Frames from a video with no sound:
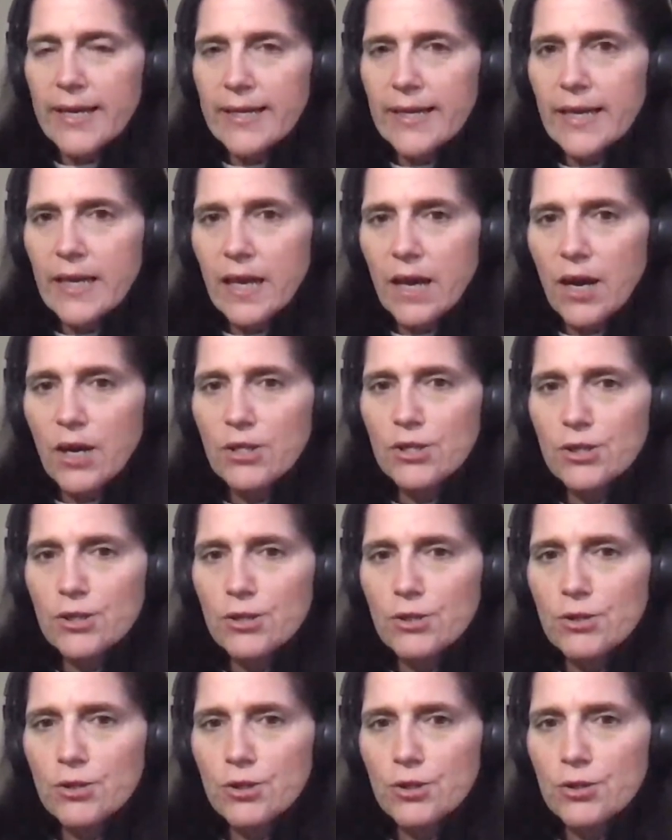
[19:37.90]
It
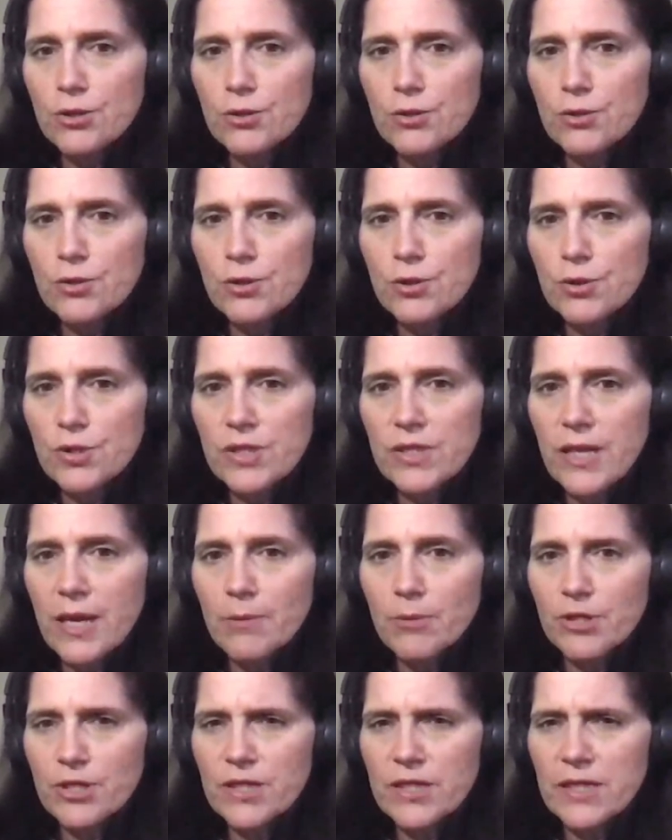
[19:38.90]
allows you to
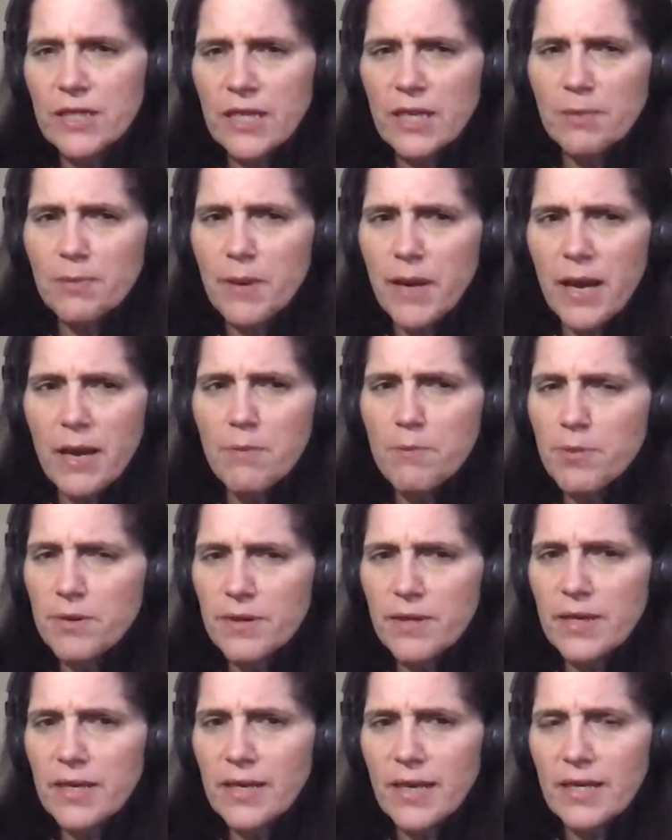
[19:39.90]
establish deep
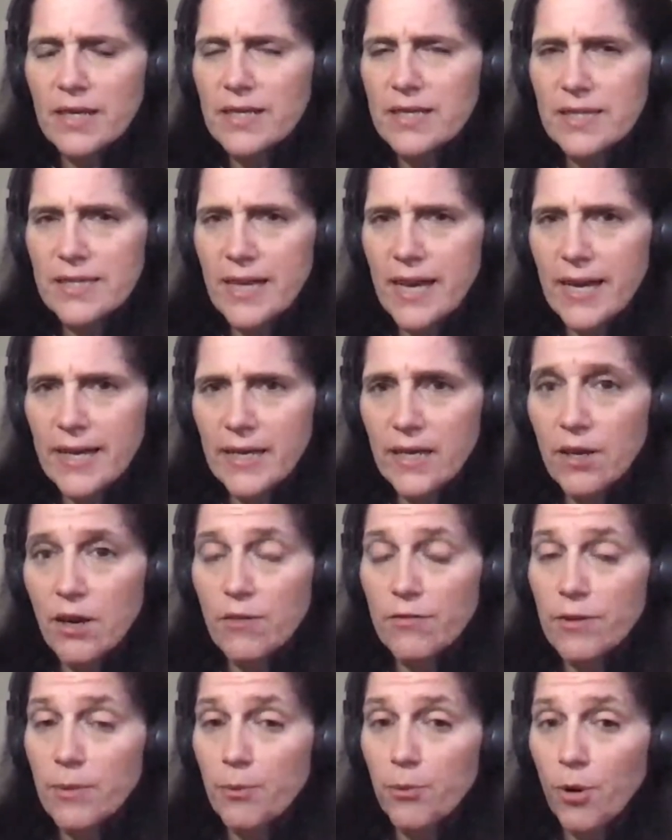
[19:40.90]
empathy and
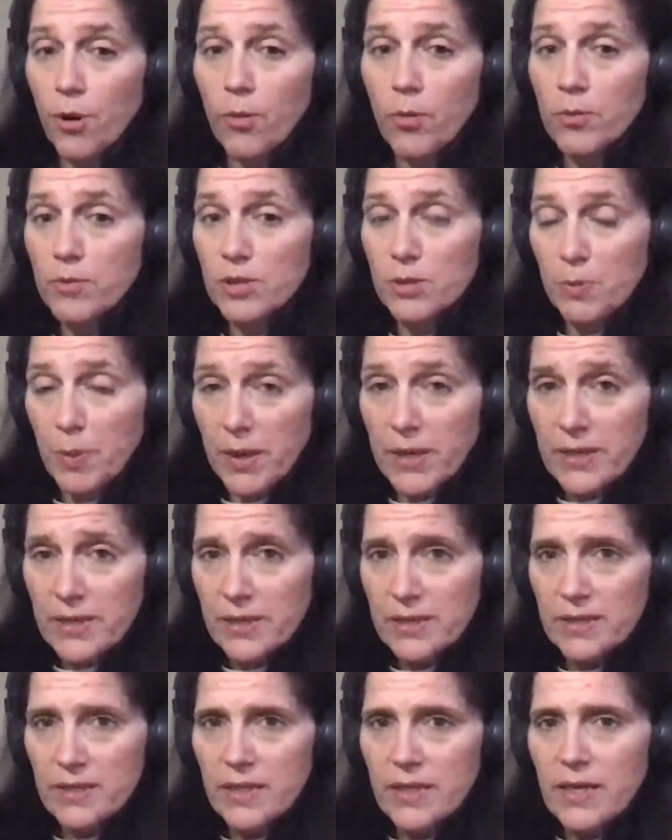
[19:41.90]
understanding of the problem
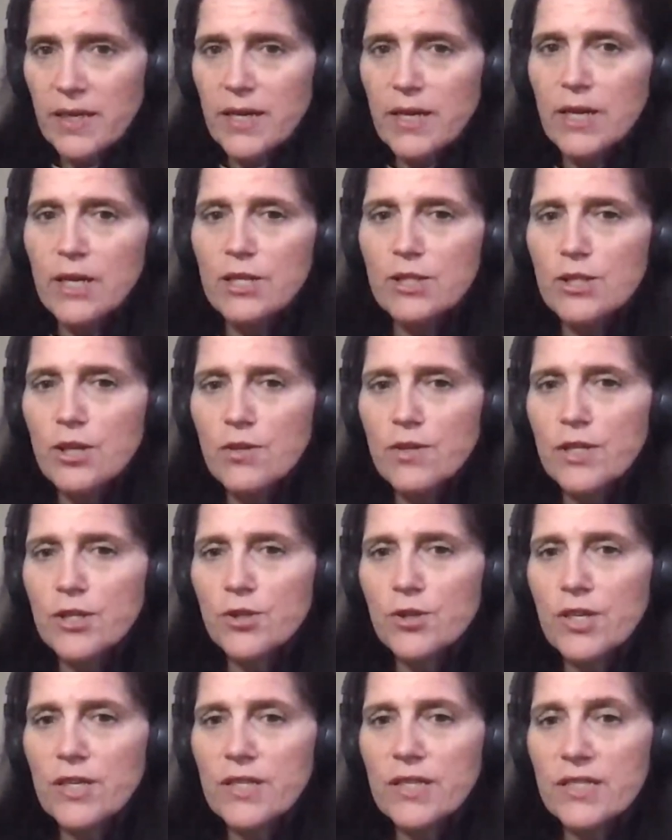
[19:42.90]
space so
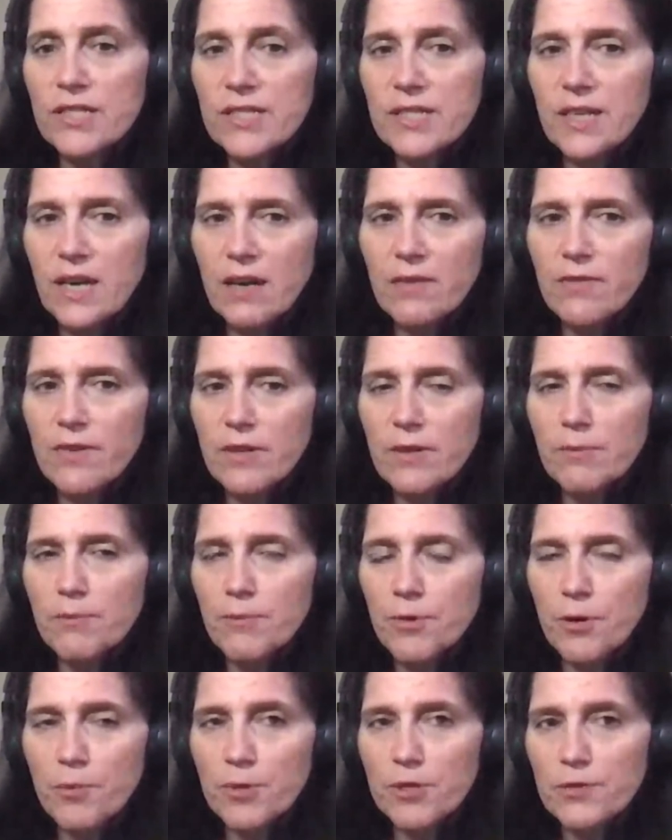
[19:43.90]
that you can
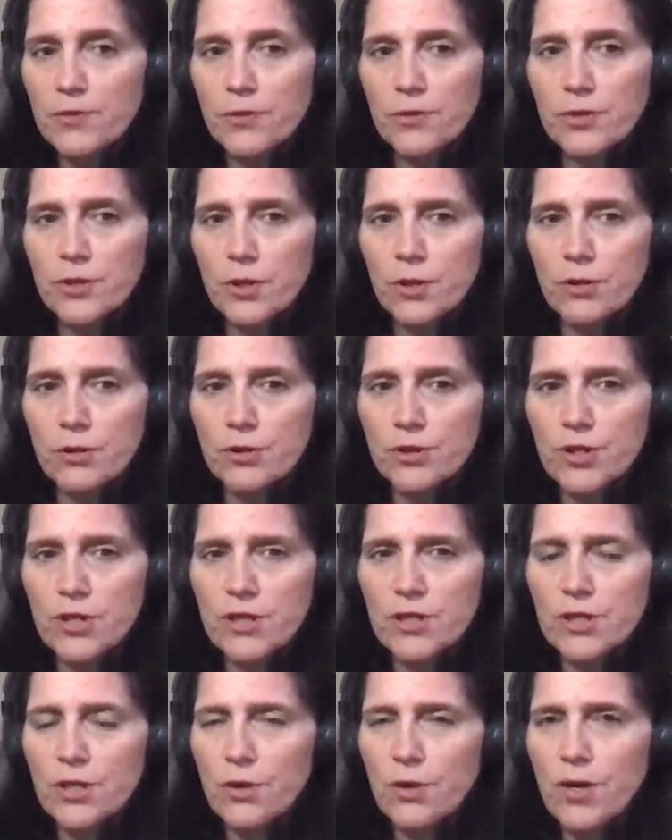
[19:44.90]
discover purposeful
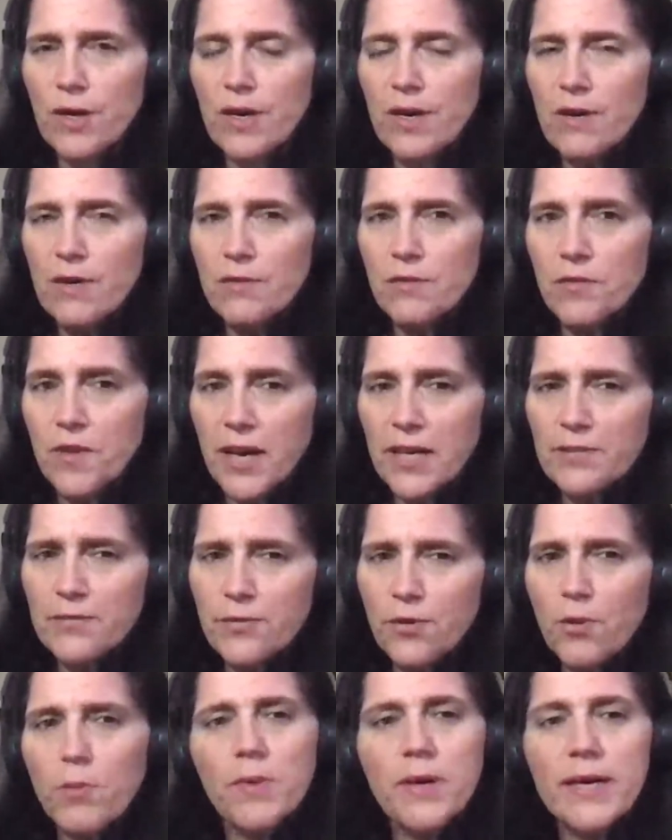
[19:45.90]
solutions. So
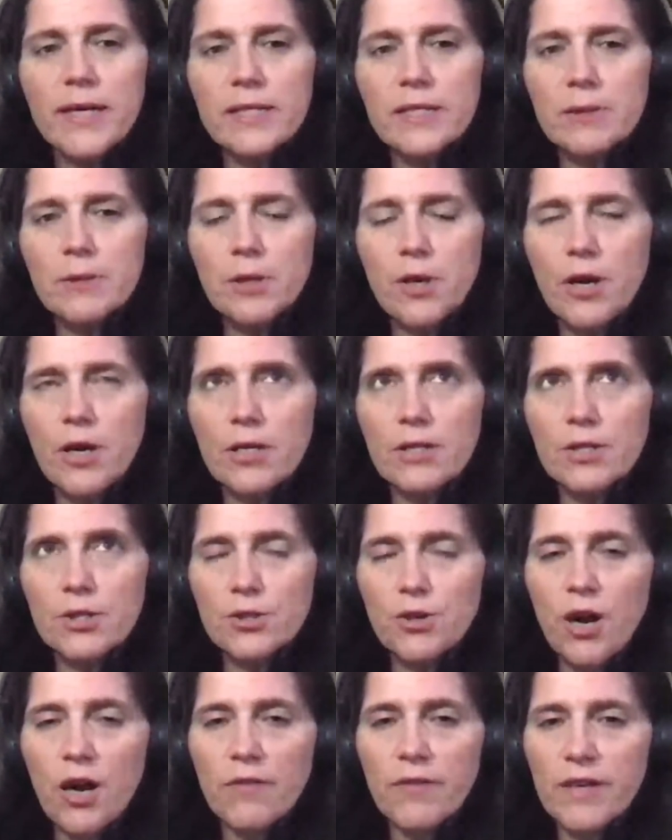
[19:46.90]
that for me is
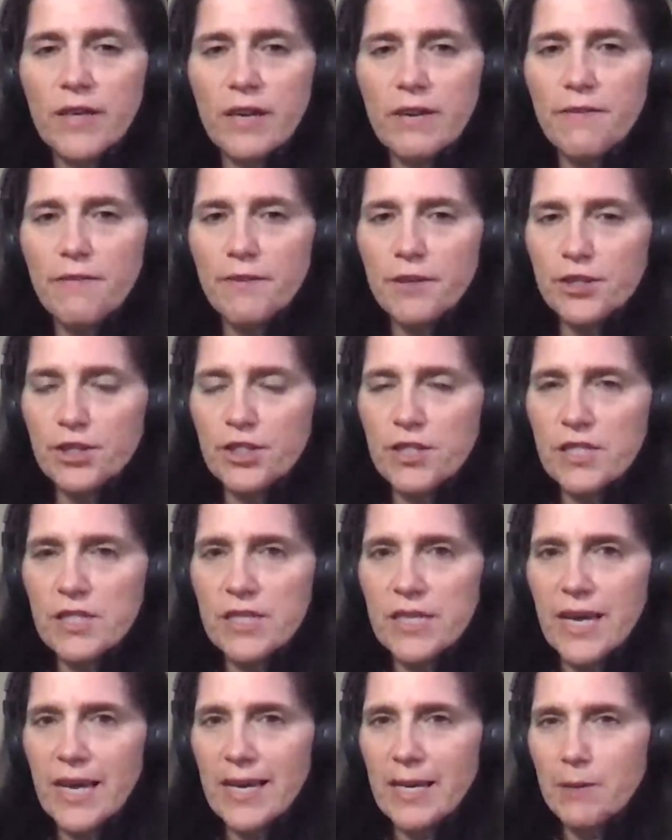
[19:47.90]
around driving
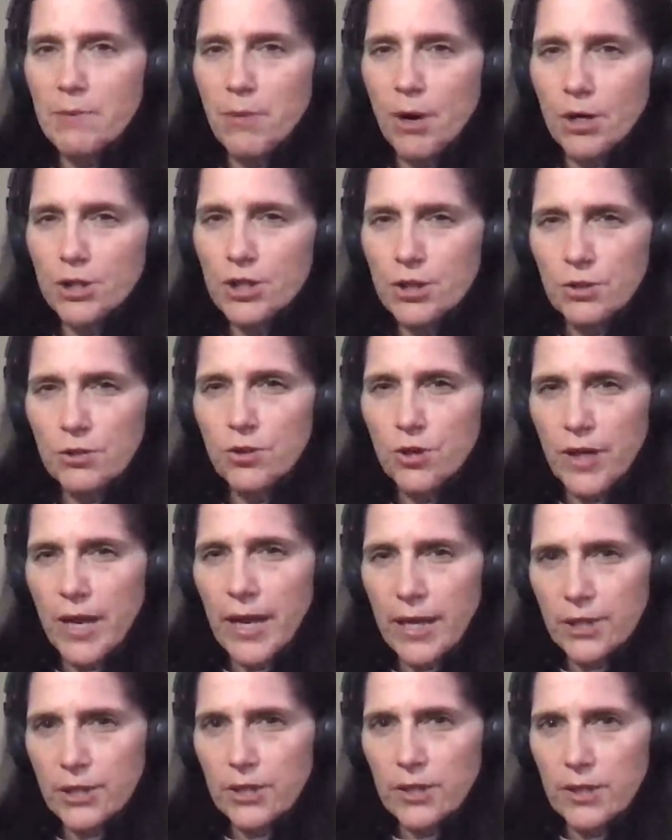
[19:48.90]
efficiency and emotional
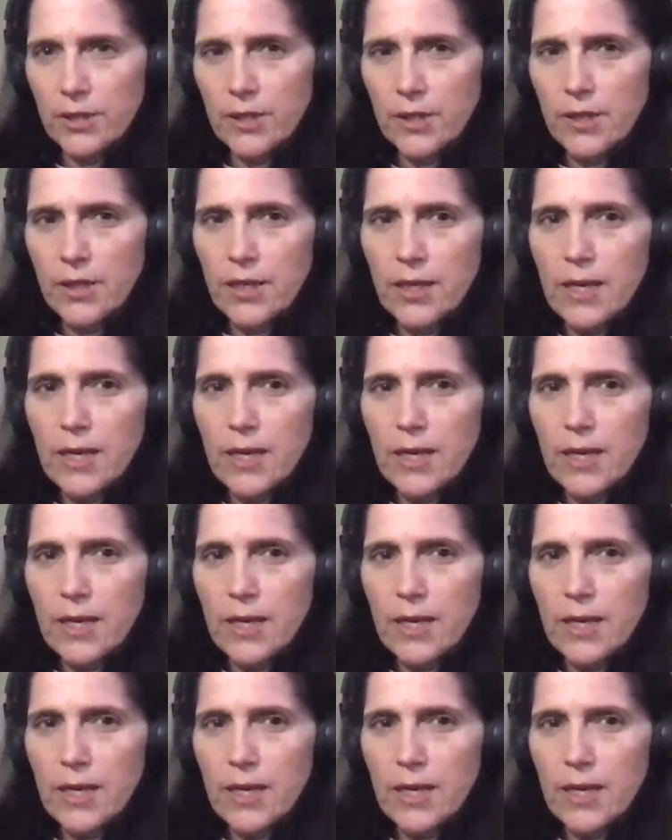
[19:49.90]
connection.